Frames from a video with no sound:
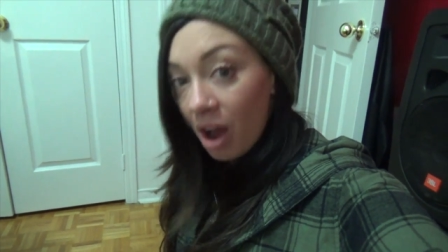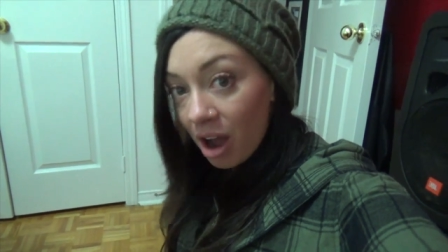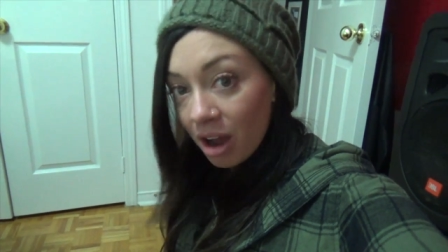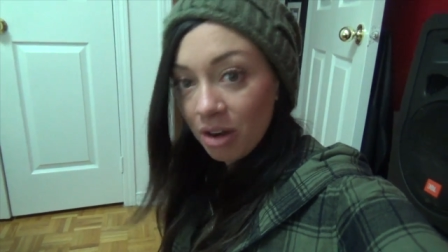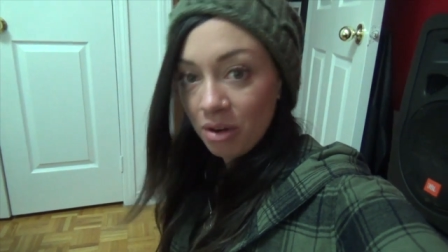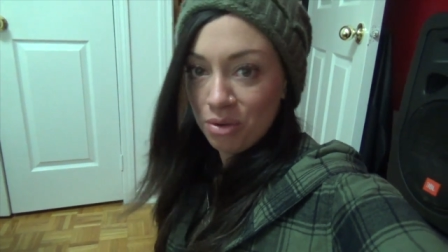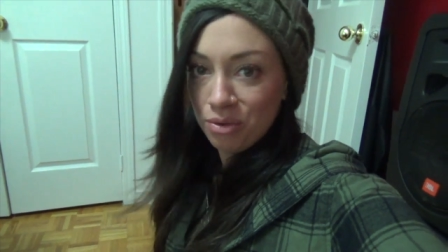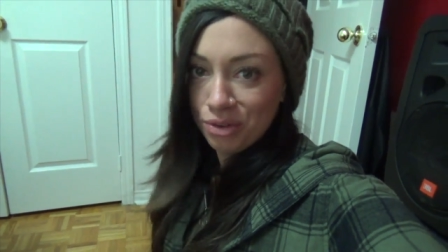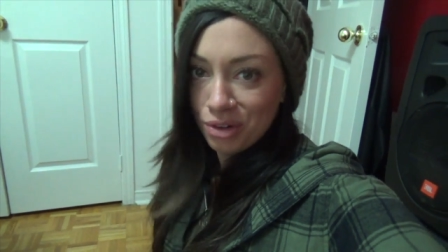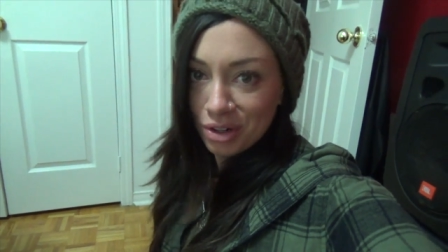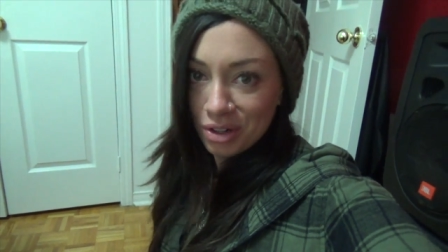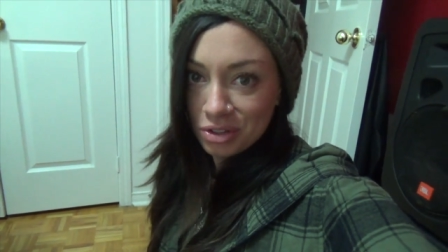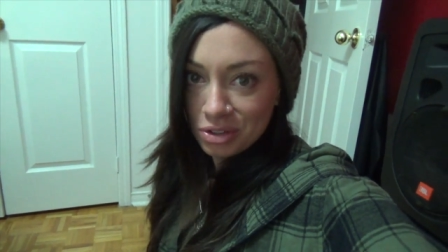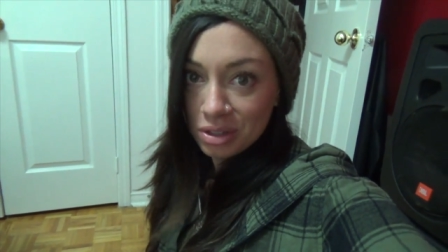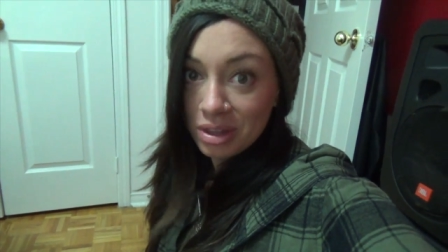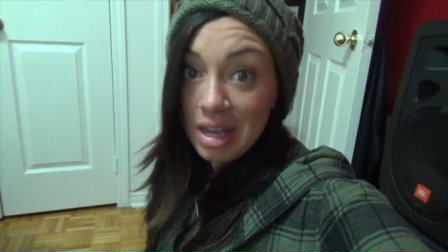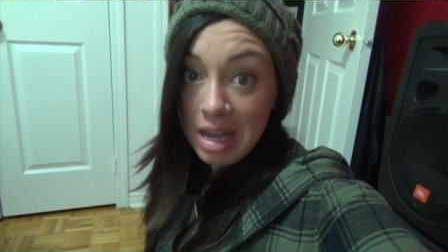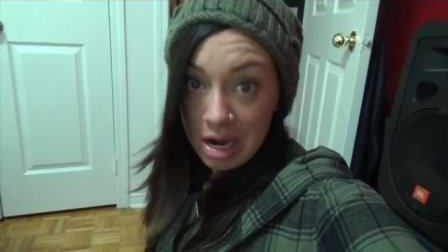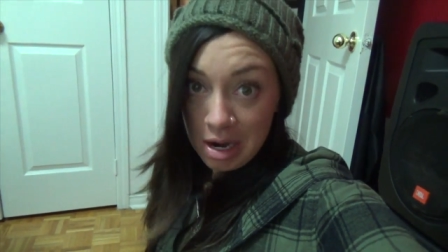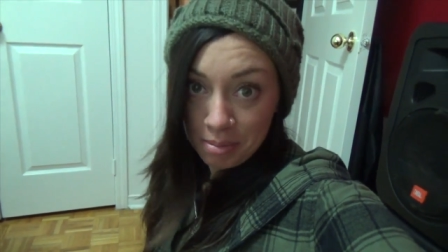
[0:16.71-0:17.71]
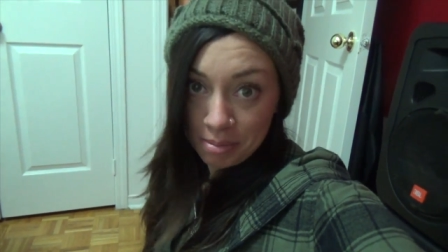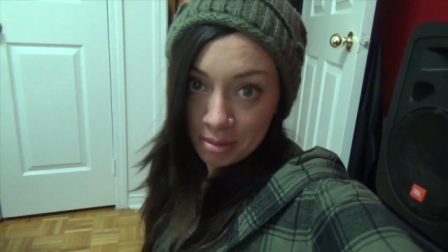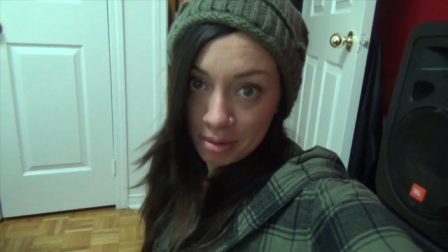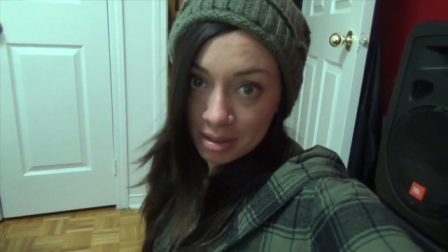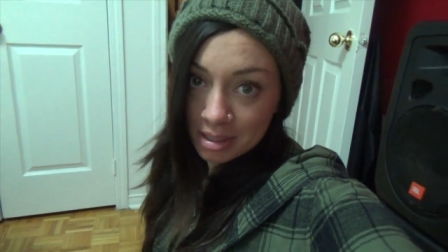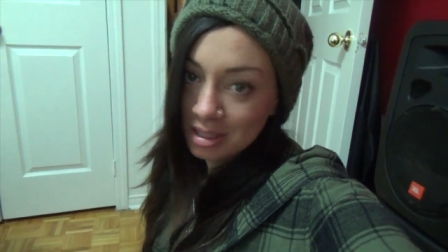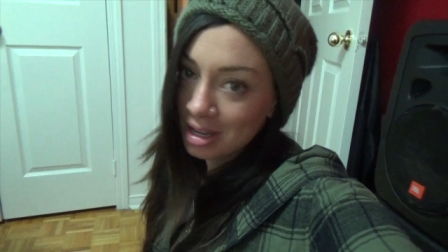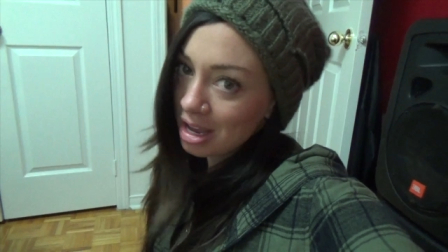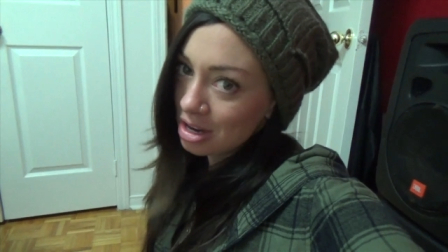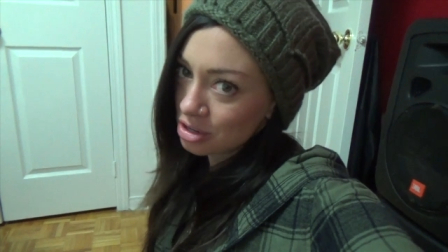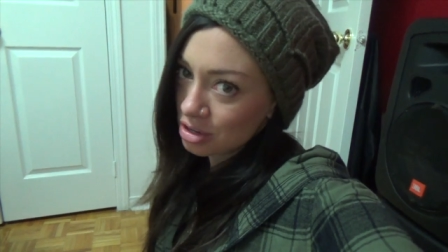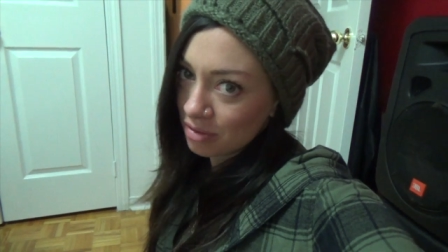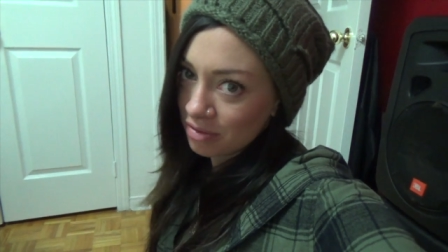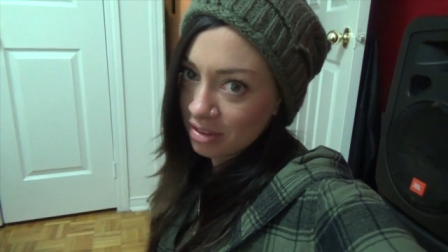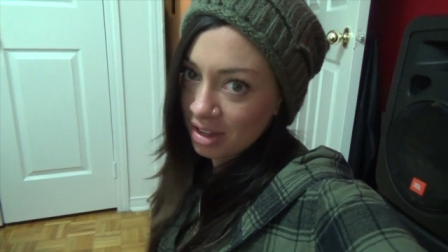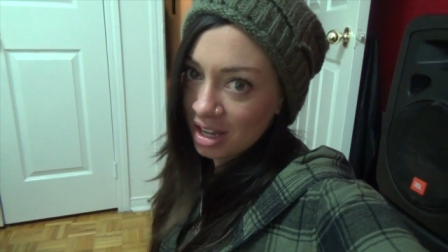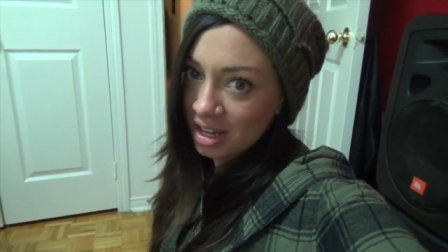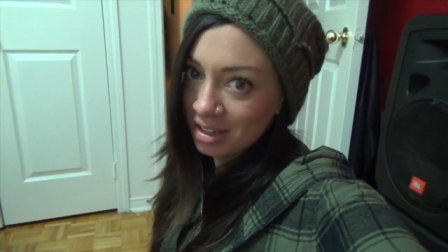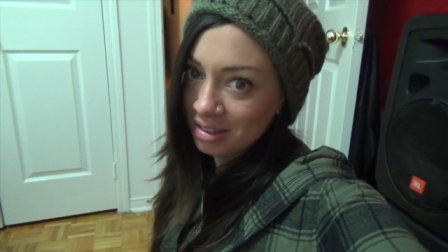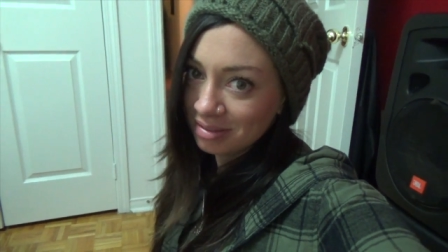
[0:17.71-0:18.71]
on over to the airport to catch our
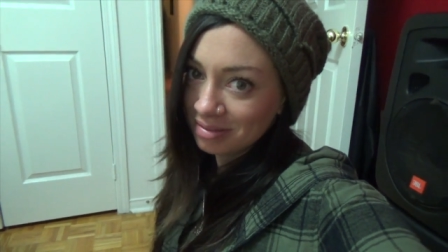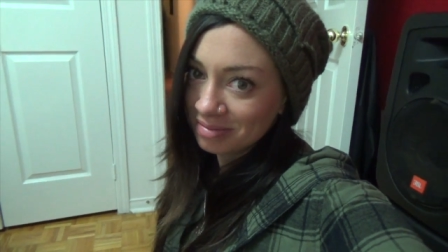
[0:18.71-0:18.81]
flight.